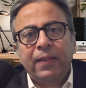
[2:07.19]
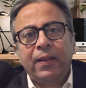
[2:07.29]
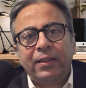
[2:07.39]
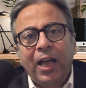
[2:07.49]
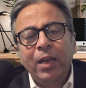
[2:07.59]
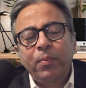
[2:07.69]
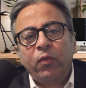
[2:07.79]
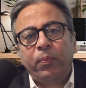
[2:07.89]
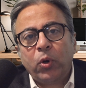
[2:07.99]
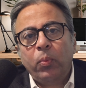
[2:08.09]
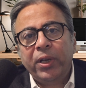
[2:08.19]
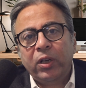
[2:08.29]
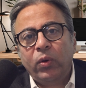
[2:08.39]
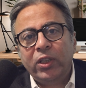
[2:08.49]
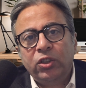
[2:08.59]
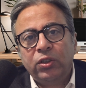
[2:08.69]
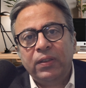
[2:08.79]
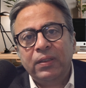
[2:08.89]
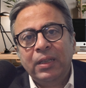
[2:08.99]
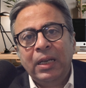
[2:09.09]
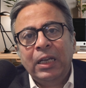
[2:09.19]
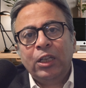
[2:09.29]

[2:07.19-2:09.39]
The type of probing question